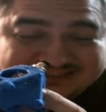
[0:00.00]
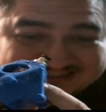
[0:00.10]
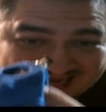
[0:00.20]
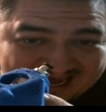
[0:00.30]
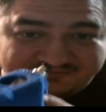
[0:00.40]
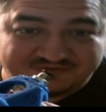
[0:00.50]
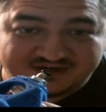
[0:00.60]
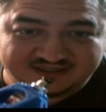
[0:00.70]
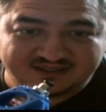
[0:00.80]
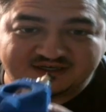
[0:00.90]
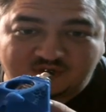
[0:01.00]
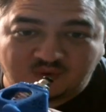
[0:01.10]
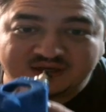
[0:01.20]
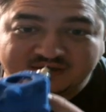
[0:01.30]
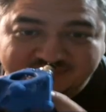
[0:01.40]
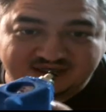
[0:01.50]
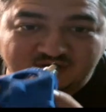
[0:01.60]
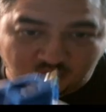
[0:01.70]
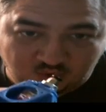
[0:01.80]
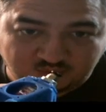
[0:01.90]
definitely going to be
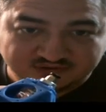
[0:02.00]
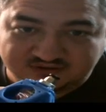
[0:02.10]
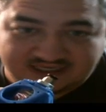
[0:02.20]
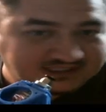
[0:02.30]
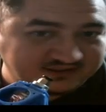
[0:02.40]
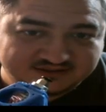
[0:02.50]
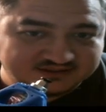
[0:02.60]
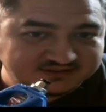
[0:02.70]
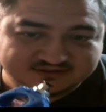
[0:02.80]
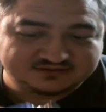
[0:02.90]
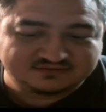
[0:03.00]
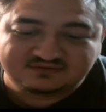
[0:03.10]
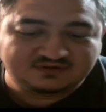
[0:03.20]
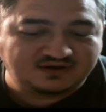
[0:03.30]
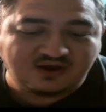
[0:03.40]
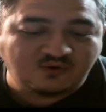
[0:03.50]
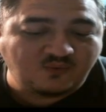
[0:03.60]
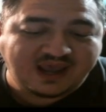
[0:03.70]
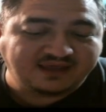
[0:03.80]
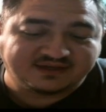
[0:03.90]
cold. Like there's no
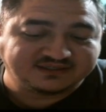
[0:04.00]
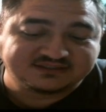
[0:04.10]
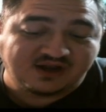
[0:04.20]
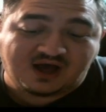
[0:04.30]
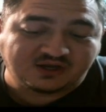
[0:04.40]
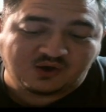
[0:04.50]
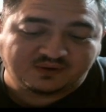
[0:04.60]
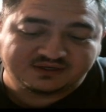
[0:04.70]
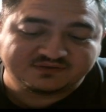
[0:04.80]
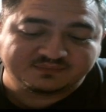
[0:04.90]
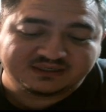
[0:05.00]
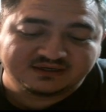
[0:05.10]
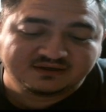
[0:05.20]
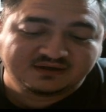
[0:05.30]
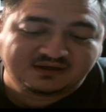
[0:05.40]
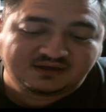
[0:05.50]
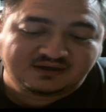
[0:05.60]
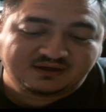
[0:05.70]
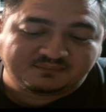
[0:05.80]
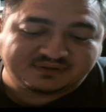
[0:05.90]
way that it's not going to be.
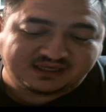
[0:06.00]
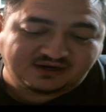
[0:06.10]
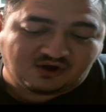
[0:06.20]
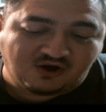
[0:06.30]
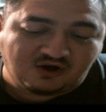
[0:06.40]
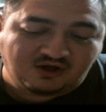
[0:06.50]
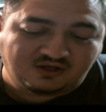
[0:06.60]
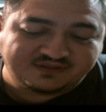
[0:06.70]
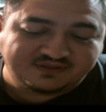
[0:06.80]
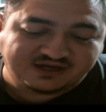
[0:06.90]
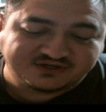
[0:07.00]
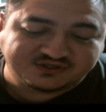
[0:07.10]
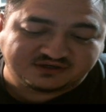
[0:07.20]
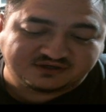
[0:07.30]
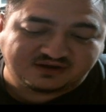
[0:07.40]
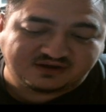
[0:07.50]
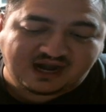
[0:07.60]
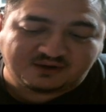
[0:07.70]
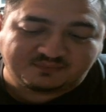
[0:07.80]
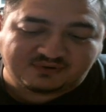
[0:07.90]
But then all the extra
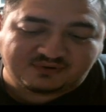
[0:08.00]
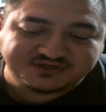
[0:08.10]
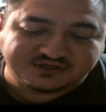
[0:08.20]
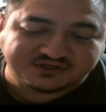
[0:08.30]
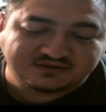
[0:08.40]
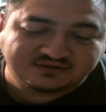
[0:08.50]
air pressure,